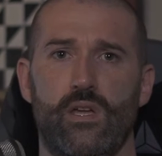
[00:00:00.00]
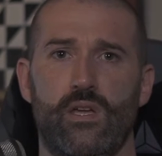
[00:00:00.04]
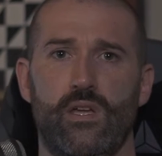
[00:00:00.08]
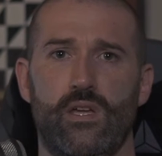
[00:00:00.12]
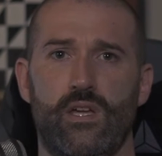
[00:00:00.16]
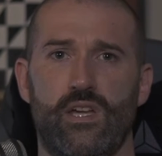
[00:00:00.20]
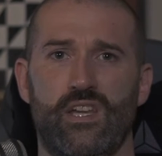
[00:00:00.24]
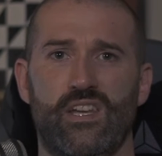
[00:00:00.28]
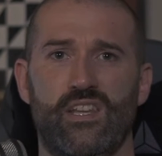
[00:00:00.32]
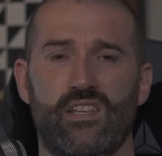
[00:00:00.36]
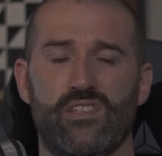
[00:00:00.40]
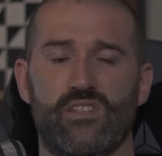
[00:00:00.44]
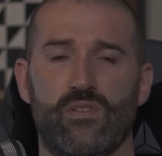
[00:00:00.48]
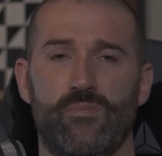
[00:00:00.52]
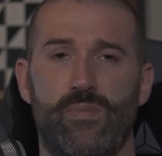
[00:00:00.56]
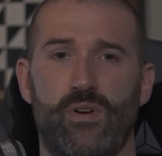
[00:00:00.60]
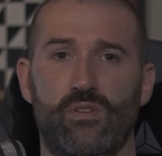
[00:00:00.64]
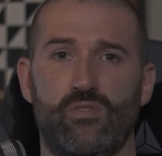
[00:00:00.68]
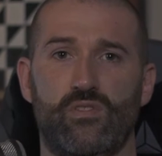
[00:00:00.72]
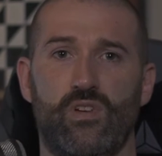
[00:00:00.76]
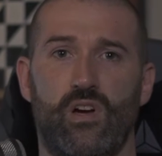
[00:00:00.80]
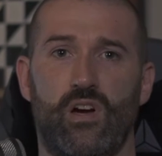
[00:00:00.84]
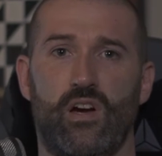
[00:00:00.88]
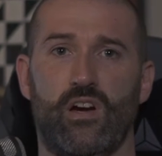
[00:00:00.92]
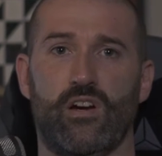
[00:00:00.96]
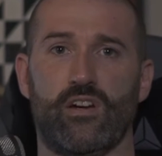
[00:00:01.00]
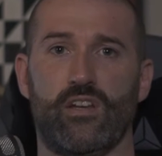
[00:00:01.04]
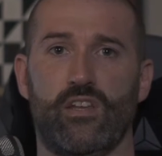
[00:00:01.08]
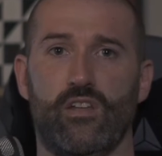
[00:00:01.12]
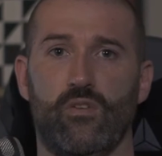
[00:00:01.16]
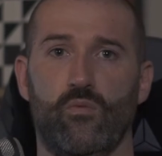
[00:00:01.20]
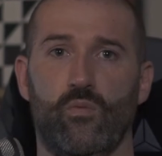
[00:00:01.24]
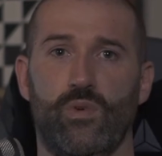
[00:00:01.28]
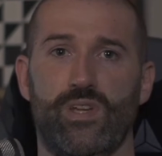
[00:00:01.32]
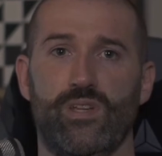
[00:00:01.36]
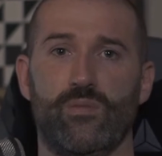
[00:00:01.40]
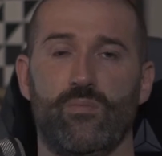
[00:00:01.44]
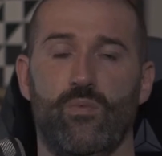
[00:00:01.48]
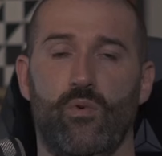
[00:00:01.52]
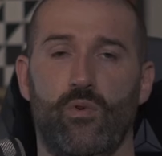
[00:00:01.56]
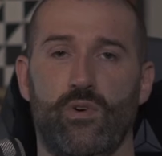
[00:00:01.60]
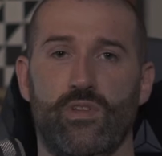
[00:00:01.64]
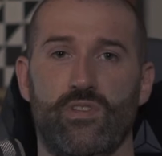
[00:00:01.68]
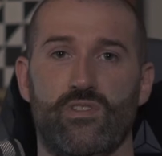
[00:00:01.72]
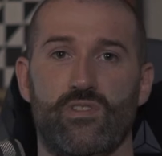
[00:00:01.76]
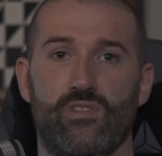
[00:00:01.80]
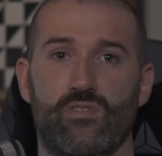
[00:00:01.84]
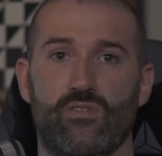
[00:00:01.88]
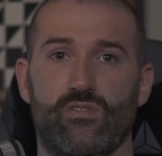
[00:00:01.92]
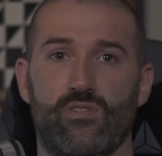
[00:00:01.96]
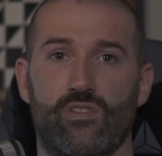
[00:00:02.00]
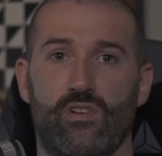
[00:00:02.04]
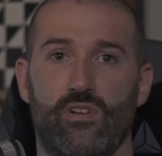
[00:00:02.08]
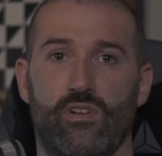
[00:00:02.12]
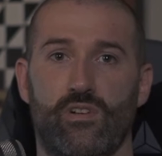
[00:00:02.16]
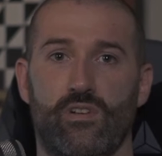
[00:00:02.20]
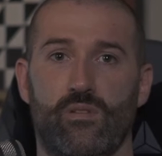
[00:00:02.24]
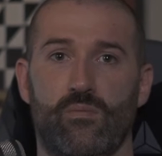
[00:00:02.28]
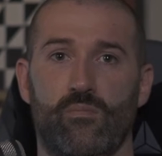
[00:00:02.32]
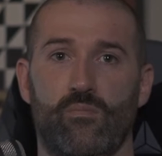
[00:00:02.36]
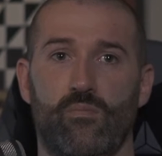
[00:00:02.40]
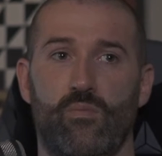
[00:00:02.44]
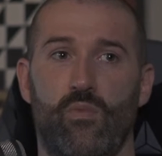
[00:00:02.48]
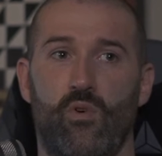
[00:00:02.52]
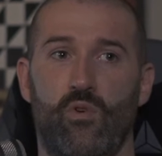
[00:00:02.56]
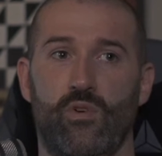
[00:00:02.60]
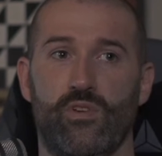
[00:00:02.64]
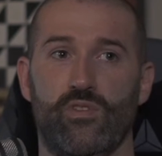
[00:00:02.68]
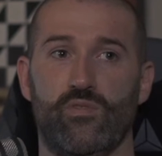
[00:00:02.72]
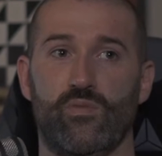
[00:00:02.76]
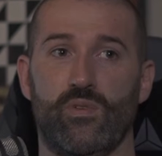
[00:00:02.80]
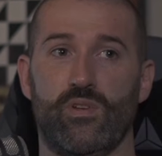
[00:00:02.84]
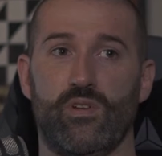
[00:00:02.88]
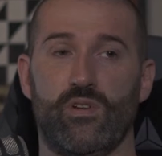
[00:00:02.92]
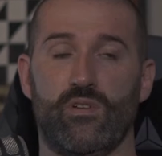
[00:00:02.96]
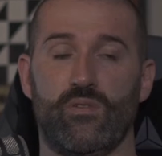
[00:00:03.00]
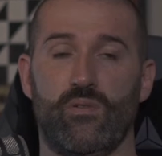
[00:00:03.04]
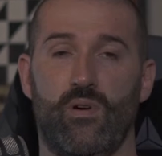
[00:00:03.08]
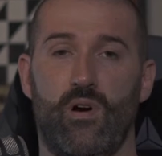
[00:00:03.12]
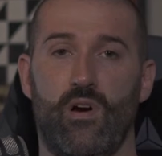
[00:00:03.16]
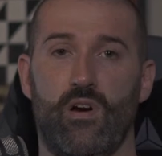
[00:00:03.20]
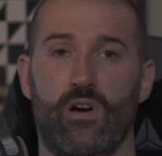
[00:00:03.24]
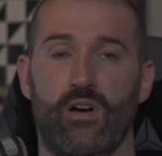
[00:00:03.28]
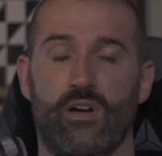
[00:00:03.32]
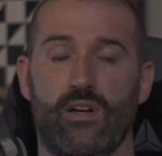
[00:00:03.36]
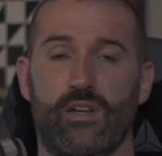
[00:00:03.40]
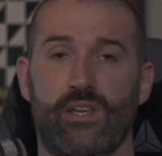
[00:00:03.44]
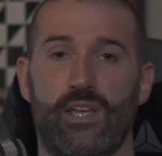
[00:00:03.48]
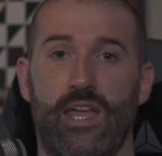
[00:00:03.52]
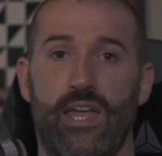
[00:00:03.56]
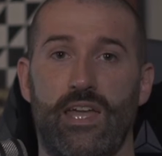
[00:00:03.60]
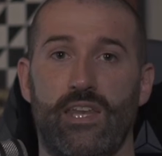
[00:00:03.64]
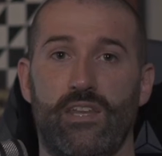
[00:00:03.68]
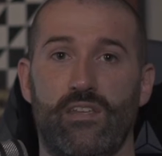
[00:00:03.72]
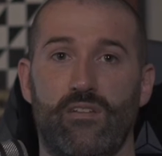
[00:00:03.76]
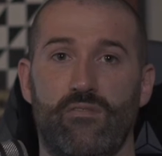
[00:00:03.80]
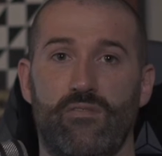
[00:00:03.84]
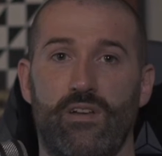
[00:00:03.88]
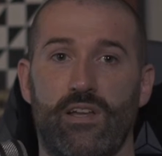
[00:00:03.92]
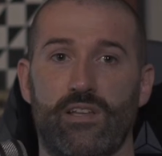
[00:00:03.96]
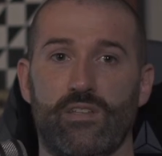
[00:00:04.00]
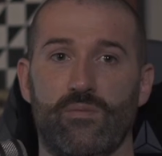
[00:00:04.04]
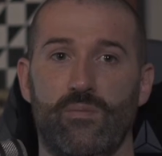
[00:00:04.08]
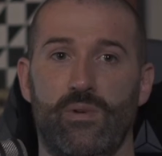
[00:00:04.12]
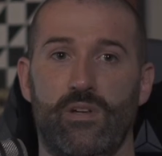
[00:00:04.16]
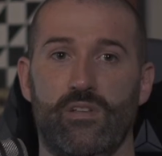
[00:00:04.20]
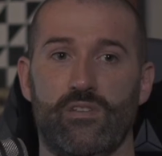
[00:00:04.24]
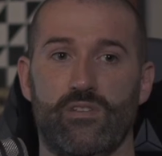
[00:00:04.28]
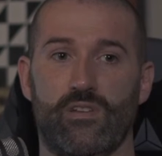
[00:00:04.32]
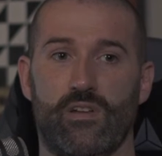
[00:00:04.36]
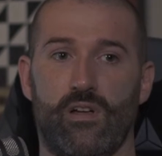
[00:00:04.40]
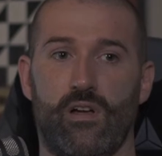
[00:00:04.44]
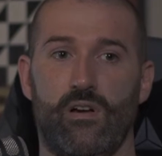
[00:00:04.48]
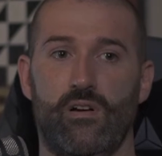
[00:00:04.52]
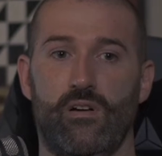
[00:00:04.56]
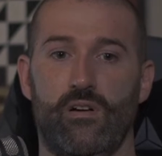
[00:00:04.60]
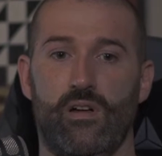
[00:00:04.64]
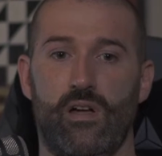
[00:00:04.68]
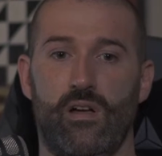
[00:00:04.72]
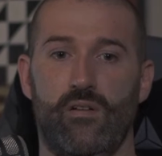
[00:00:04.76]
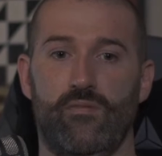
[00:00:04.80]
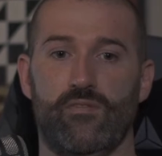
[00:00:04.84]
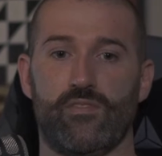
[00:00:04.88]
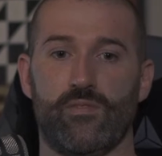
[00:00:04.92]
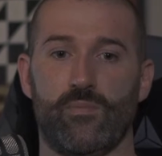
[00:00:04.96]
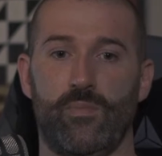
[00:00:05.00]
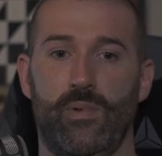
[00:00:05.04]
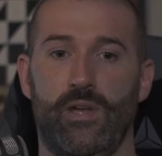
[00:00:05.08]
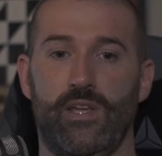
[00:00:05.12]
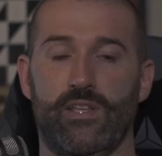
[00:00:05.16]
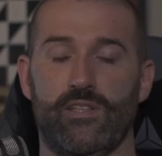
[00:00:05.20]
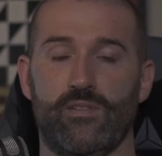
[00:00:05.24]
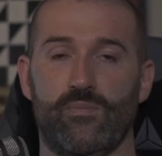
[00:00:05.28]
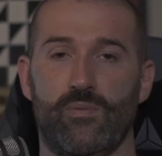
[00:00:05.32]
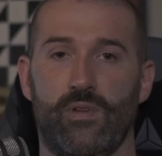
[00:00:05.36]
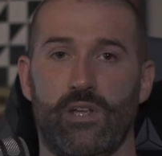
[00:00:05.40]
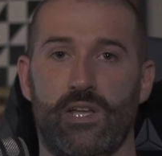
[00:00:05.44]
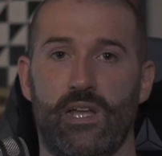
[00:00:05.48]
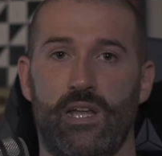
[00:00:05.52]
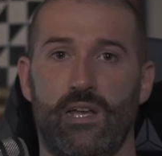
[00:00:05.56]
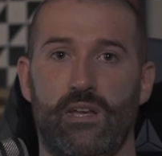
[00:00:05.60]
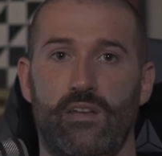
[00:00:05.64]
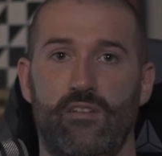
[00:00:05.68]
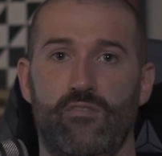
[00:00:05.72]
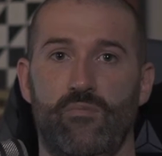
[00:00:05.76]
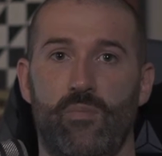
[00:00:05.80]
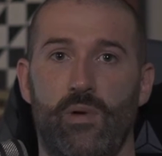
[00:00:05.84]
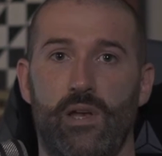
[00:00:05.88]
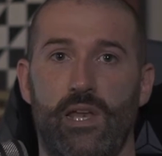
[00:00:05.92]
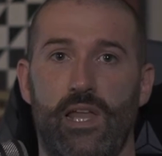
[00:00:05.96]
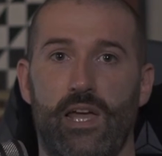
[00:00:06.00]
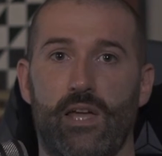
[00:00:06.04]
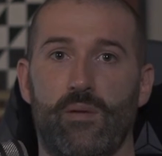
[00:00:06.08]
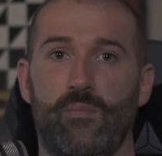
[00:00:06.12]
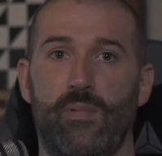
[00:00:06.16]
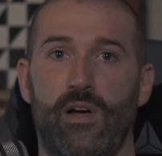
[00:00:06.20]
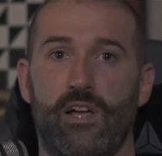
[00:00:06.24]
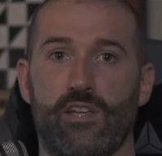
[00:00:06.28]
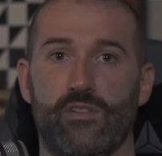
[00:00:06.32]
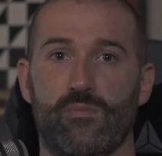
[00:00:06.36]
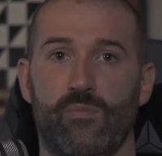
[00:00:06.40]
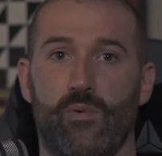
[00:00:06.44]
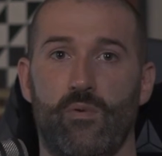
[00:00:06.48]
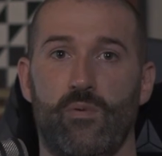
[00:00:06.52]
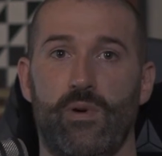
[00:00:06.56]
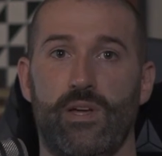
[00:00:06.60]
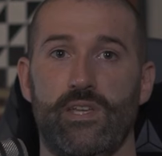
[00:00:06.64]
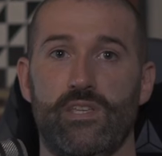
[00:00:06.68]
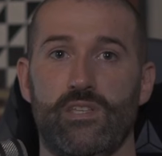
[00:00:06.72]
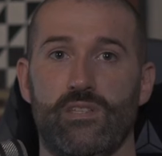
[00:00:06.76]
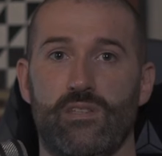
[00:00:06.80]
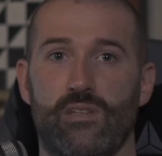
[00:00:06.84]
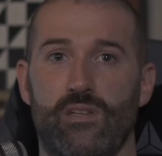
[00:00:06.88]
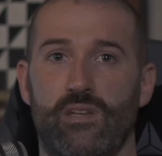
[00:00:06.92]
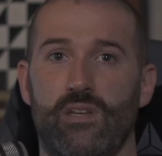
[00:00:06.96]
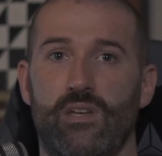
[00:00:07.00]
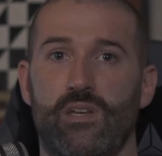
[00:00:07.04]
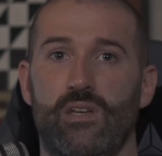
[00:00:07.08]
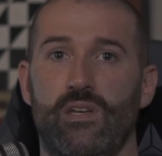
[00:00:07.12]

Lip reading: it is about targeting weak points in certain points when you are gaining flexibility. It's like, oh, I have splits, but I can't lift my leg past my waist.